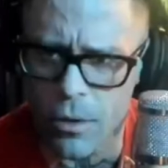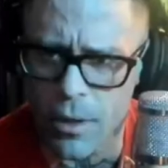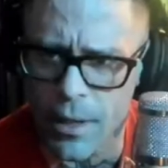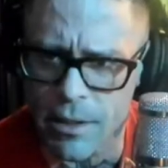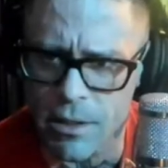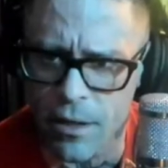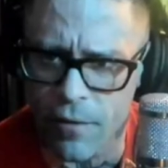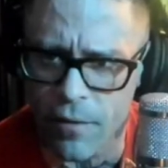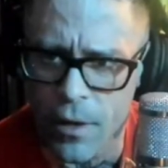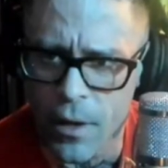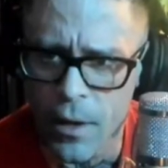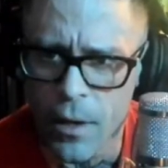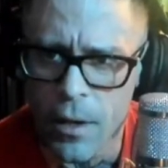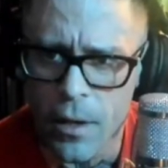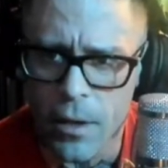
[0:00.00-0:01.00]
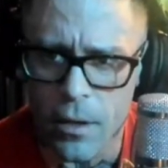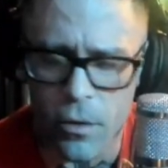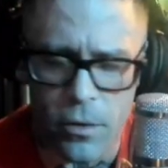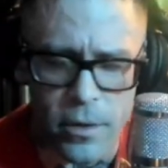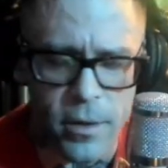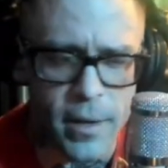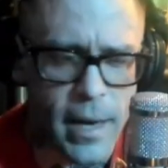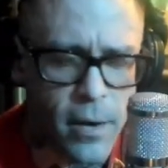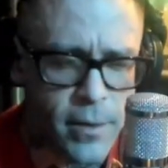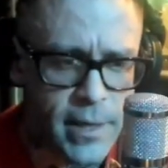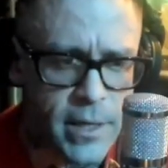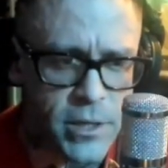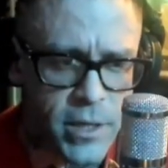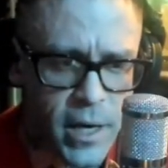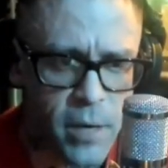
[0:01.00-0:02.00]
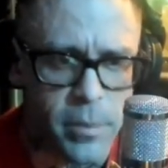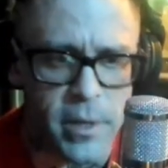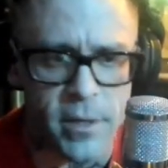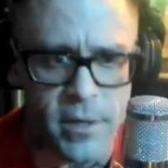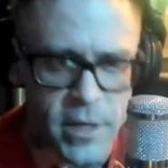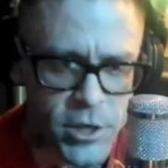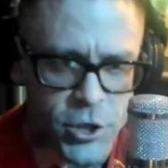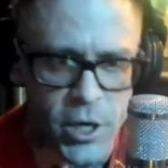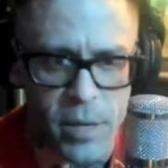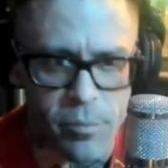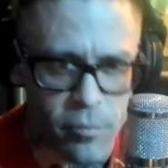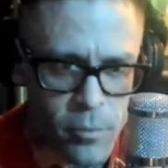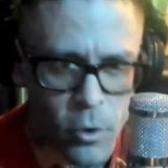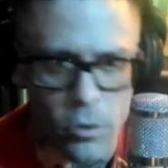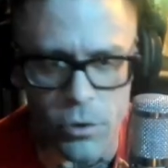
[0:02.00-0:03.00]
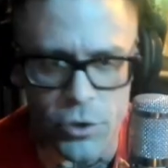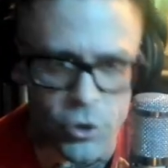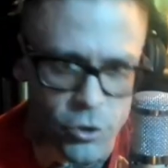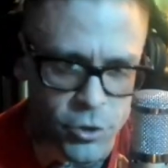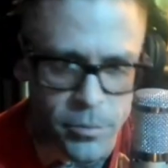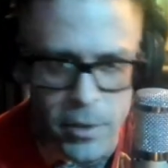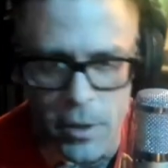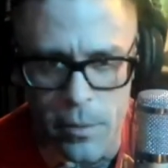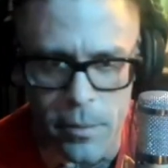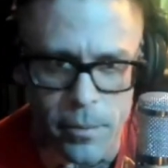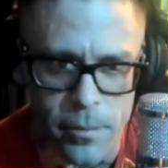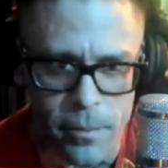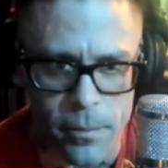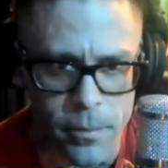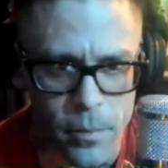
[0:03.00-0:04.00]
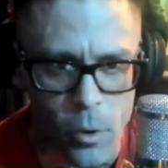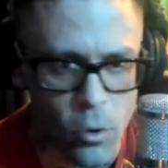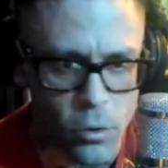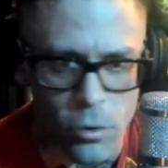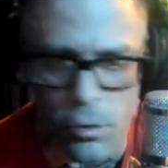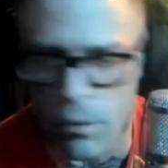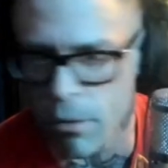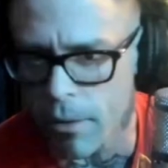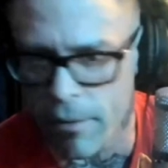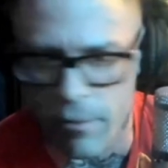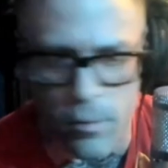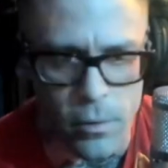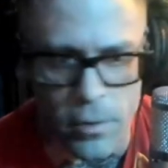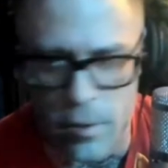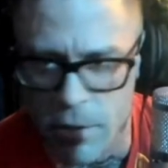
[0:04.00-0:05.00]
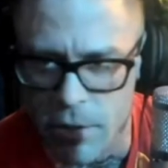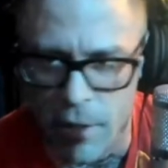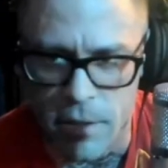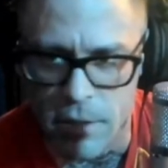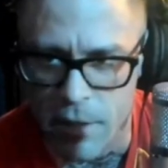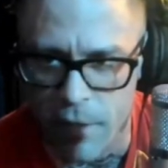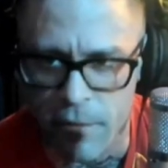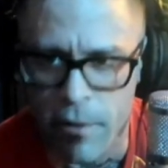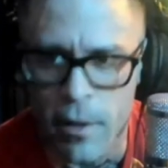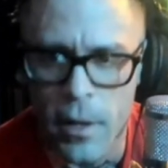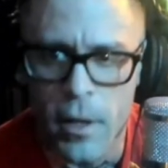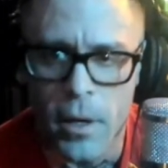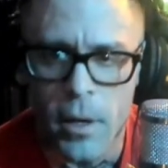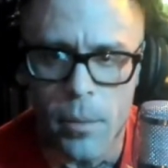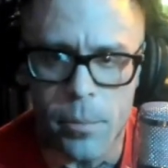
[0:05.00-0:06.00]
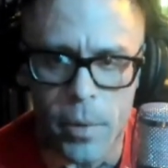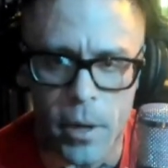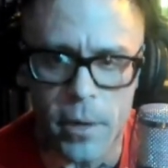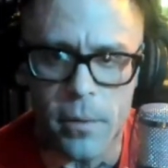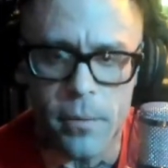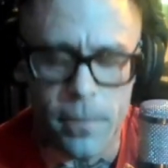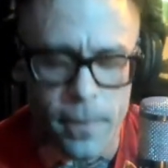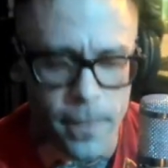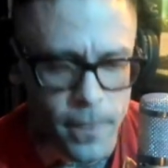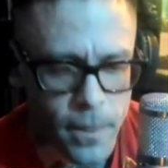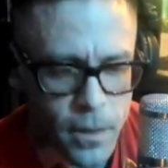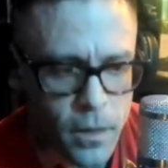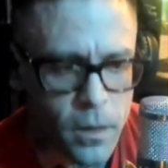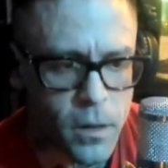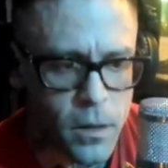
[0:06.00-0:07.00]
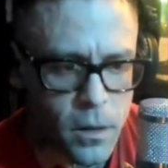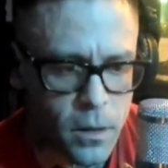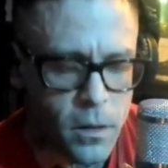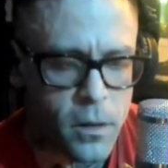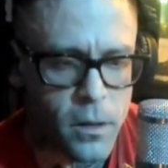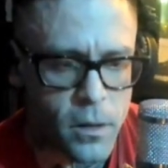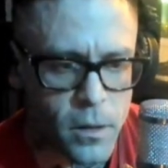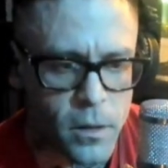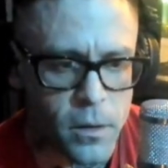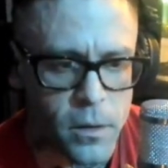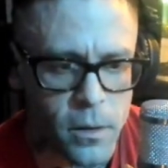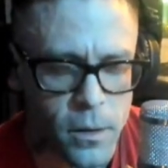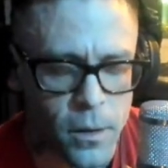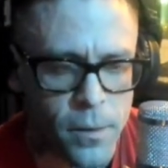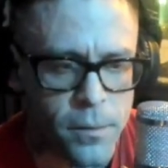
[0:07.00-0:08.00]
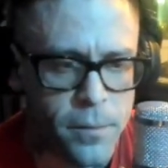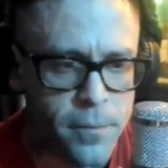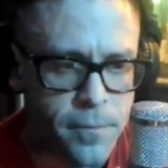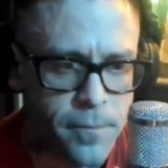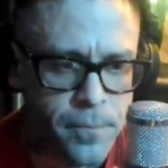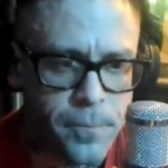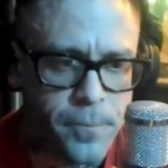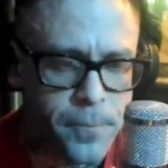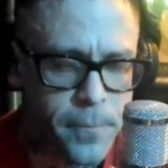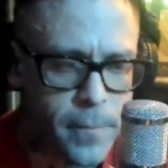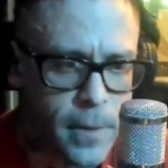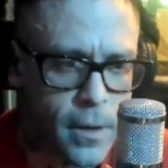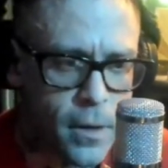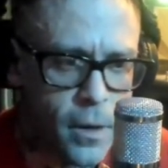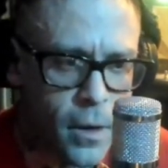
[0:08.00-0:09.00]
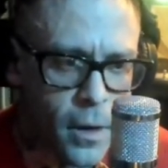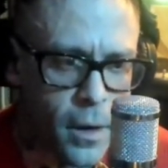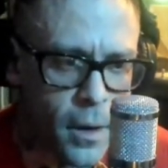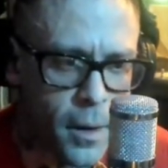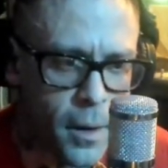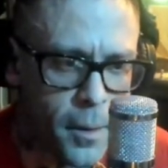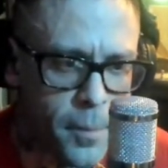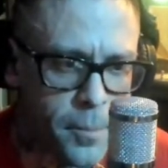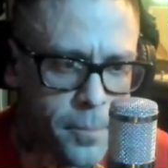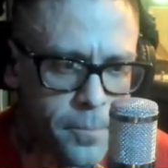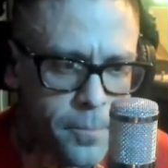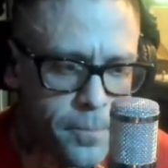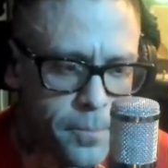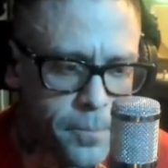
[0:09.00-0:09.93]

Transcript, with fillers: have know that stuff? You know, nowadays you got to be a DJ, promoter, social media mogul, all of this other stuff. But you know, um,